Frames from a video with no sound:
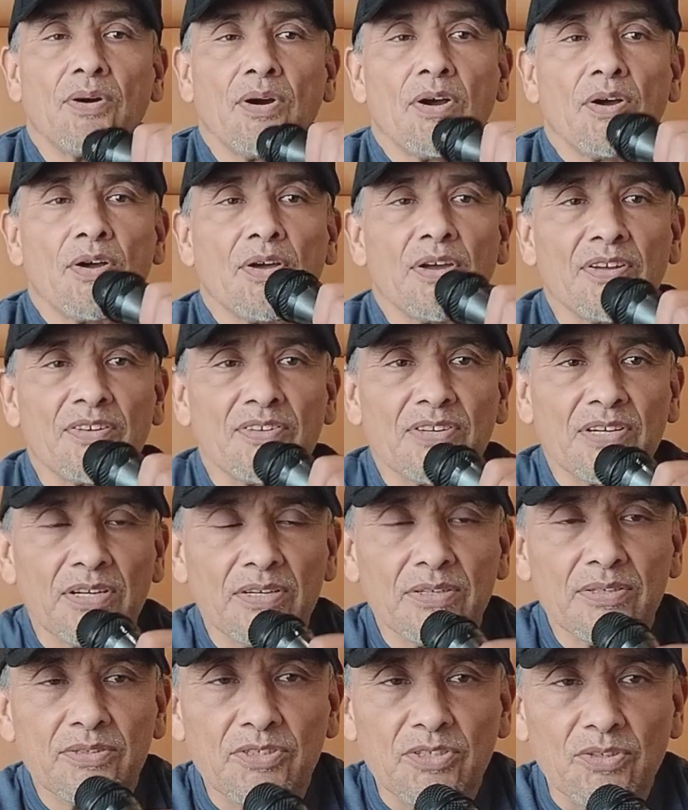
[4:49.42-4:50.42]
It
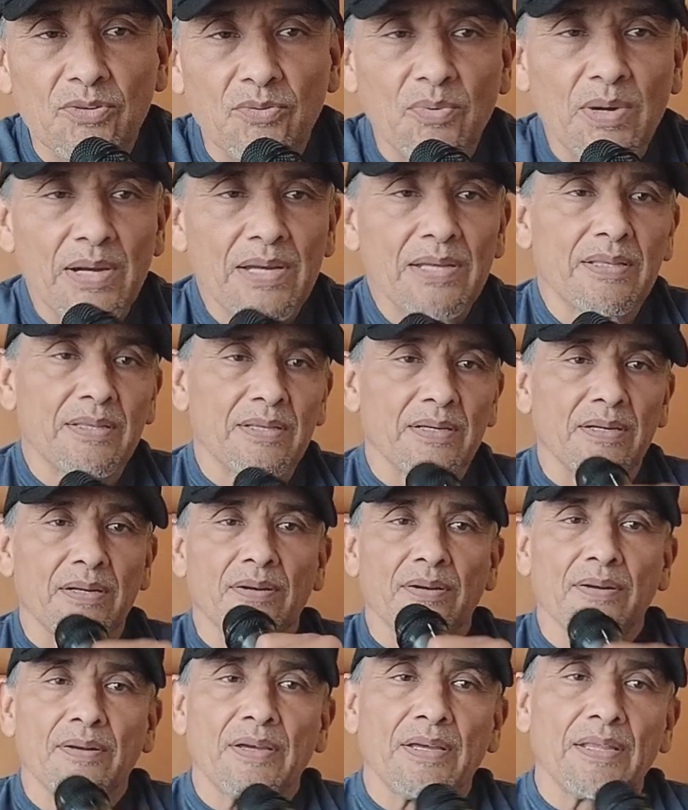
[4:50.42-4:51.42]
tells you right
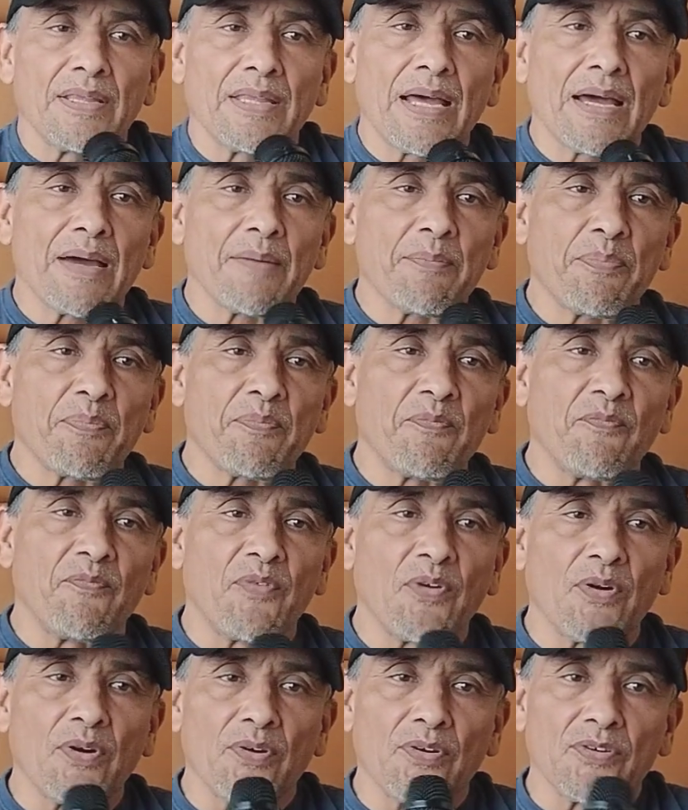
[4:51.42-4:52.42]
there in that
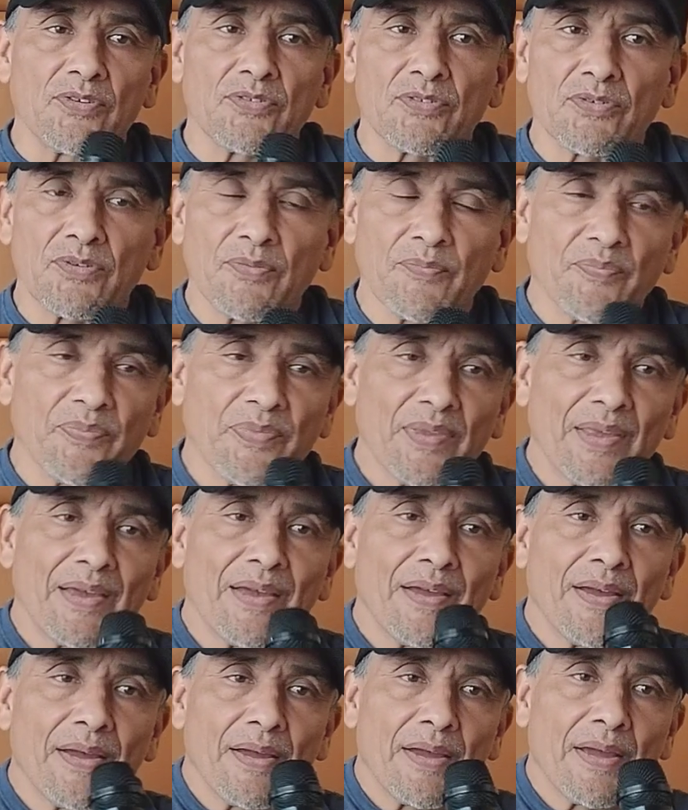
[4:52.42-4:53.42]
verse
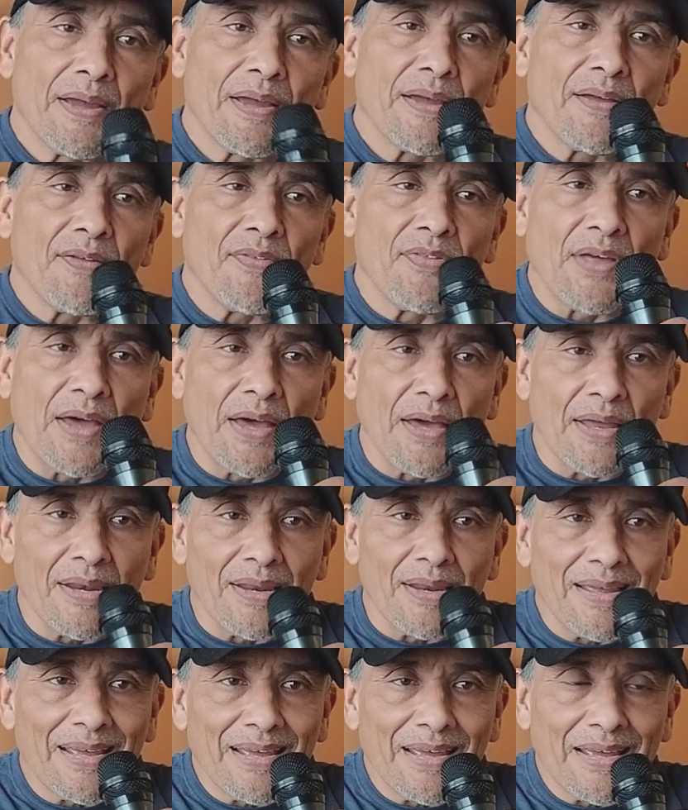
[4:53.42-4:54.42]
that
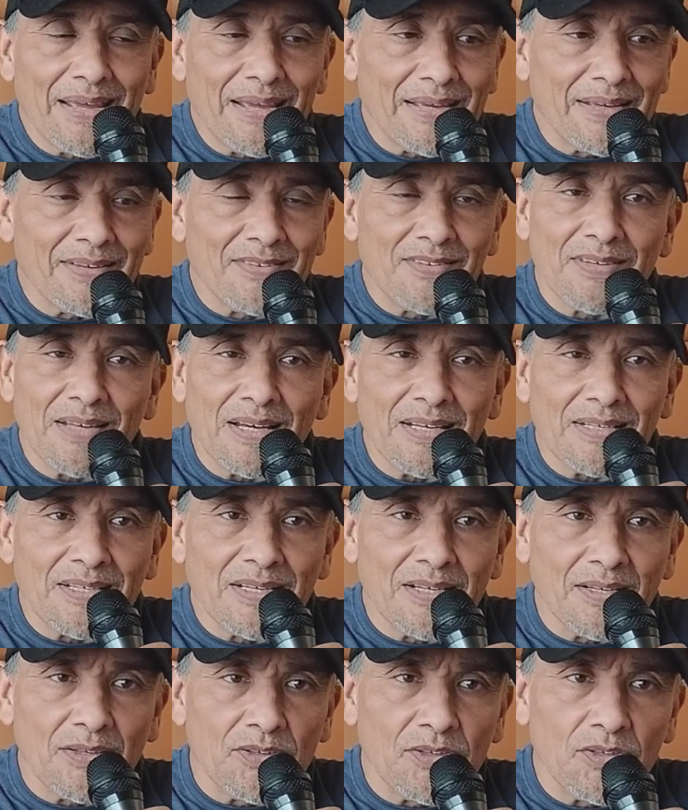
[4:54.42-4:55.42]
it's not
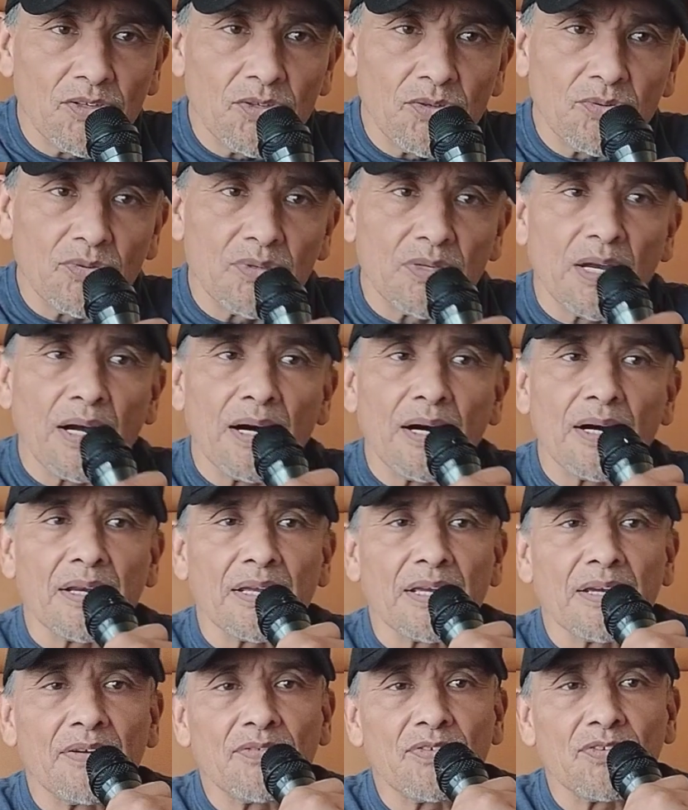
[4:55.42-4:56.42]
telling you, God,
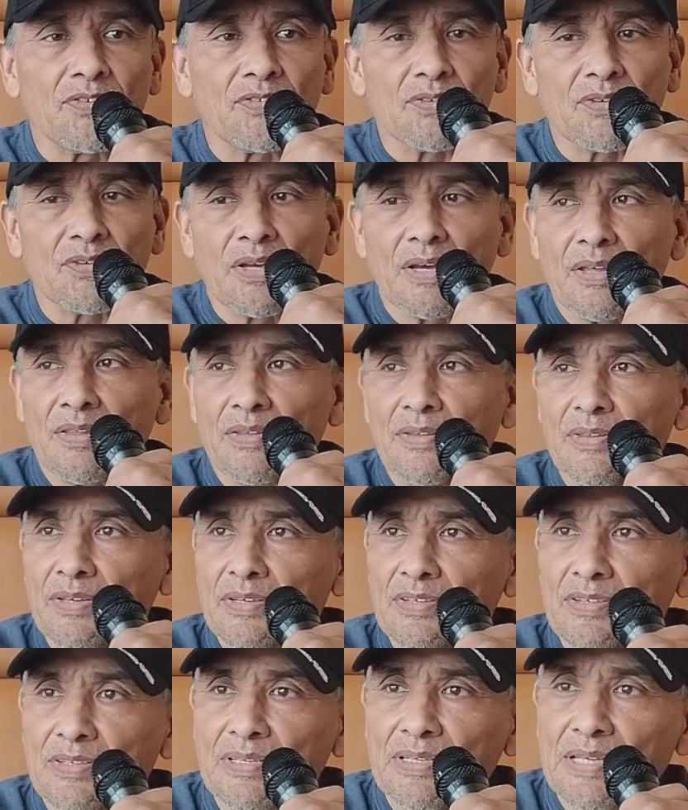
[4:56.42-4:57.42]
give us
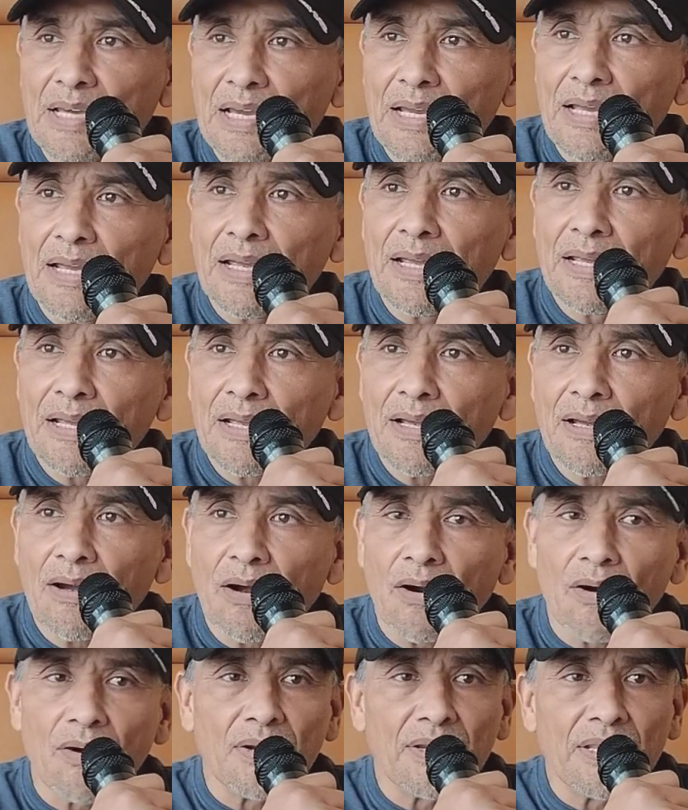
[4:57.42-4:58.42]
this day
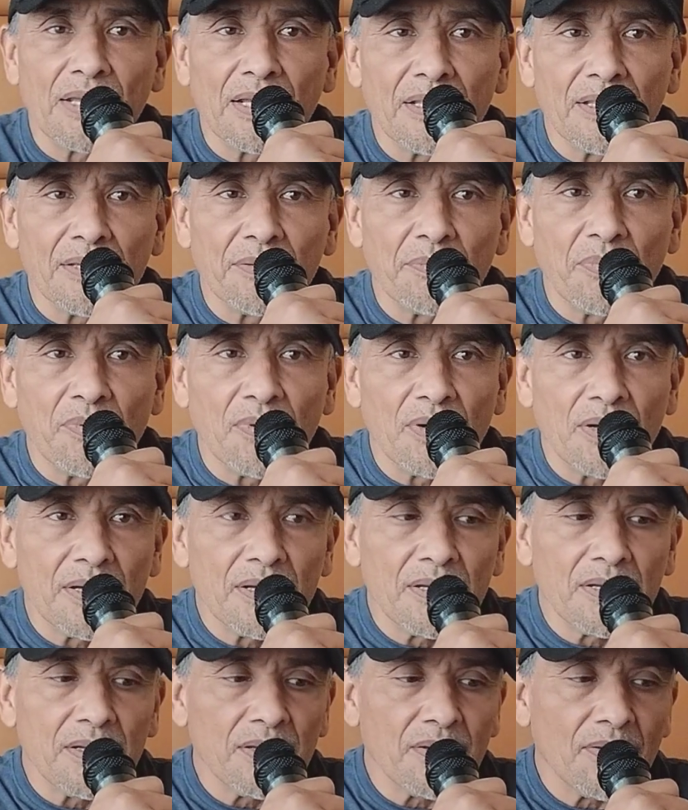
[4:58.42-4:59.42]
our daily bread.